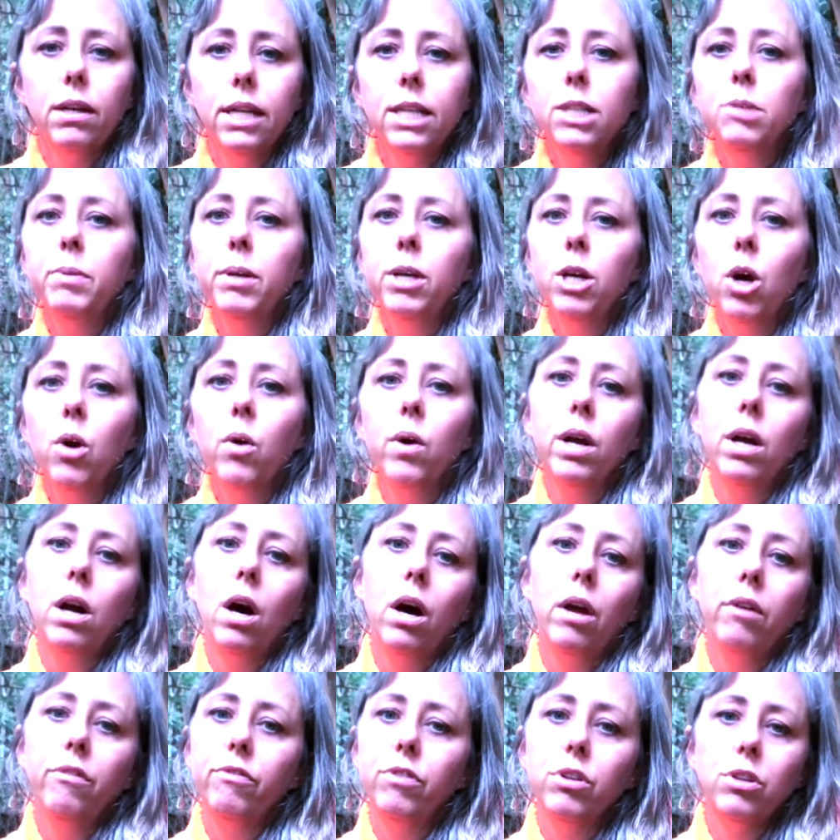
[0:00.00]
It's been going
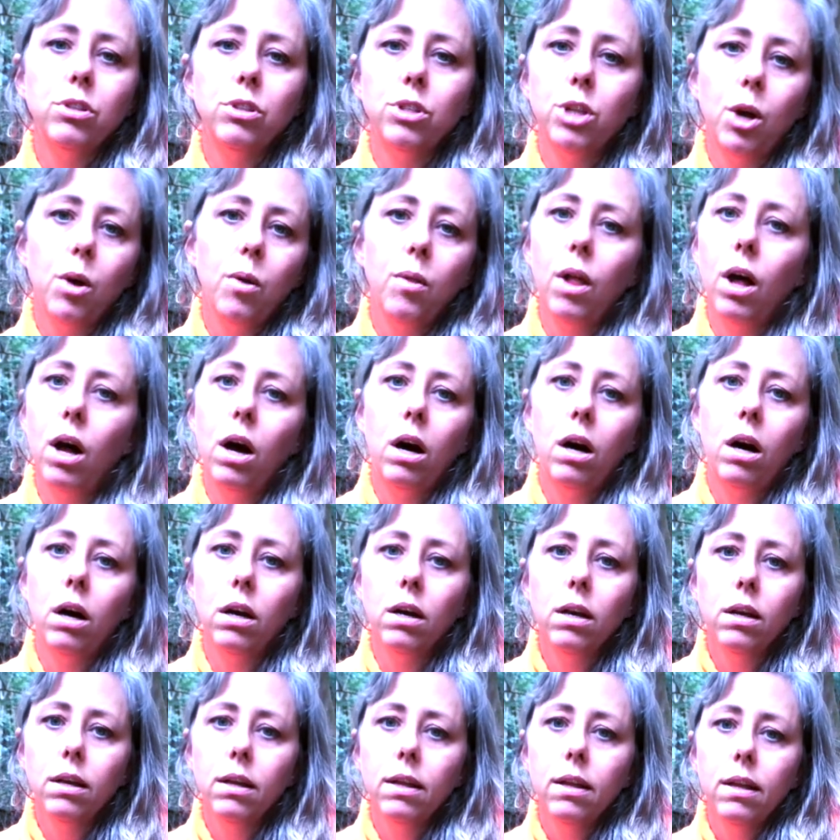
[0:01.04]
on for so
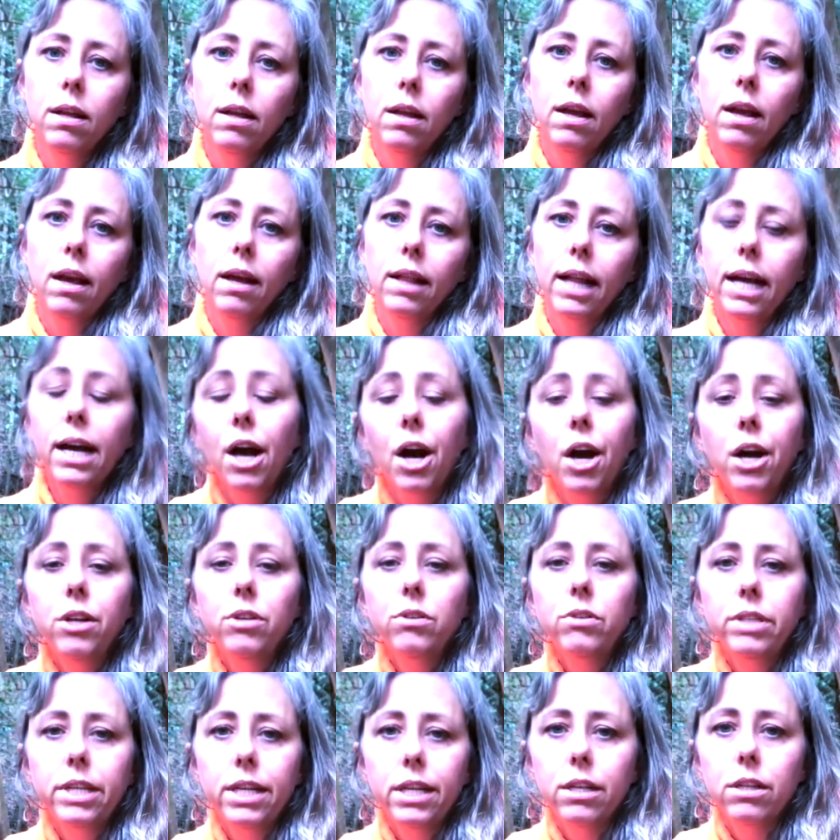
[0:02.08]
long,
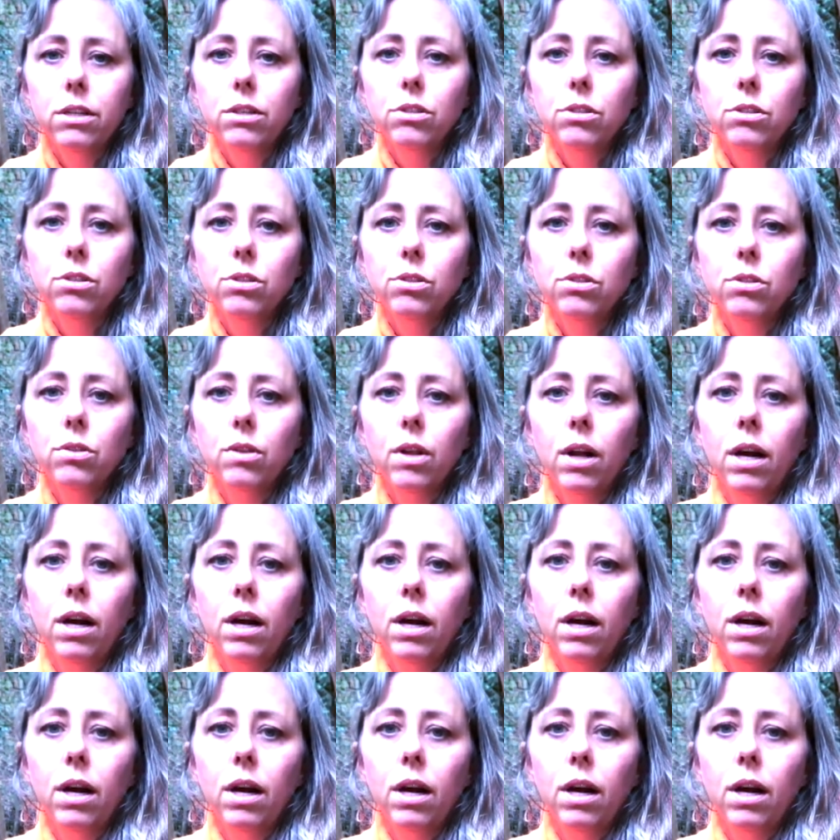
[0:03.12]
100 years.